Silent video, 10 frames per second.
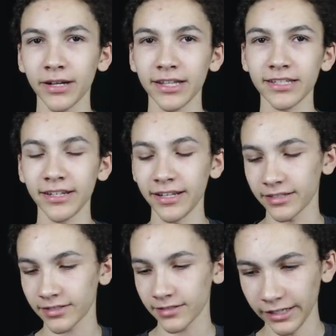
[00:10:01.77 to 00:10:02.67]
by
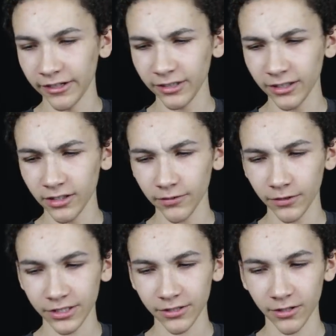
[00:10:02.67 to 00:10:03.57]
snakes, nearly all of
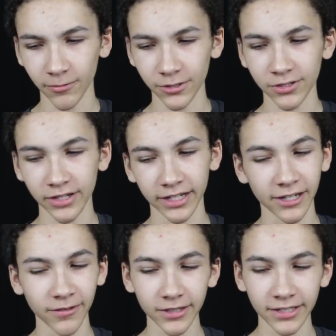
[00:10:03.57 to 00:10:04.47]
which are while trying to
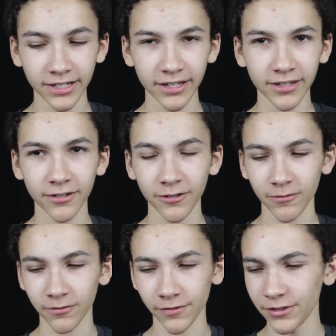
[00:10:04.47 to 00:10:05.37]
kill the snake,
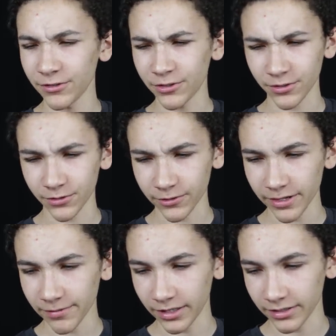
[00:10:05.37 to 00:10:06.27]
refused
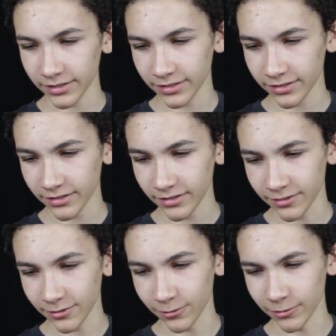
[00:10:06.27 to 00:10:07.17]
treatment,
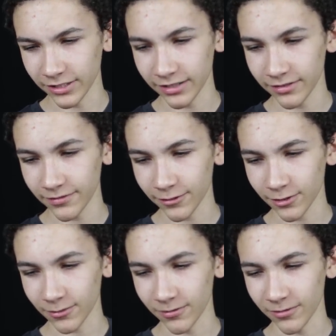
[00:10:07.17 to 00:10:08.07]
or did it
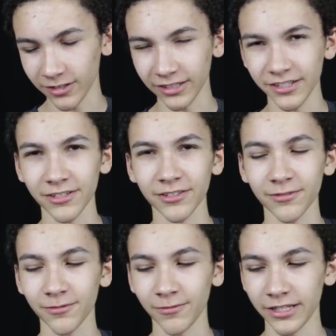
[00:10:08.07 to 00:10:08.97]
for a religious
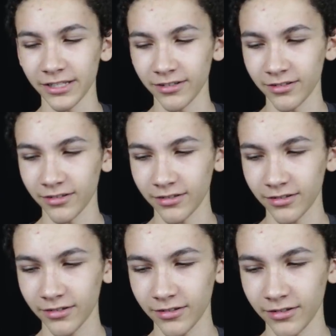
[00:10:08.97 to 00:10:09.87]
reason.
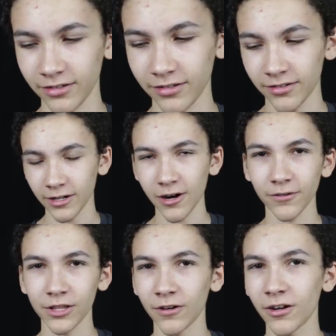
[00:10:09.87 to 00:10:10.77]

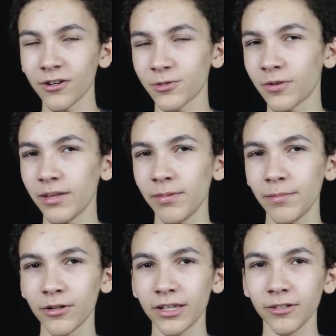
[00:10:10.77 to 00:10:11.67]
However, there are 20
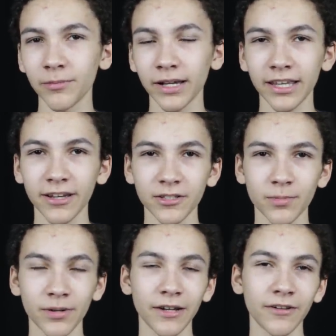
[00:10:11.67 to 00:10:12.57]
people killed by cows
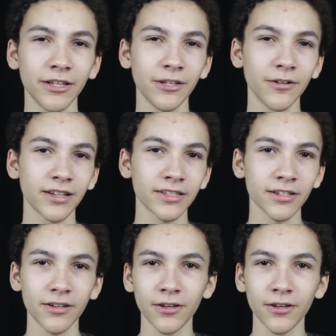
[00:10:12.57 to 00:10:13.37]
per year in the US,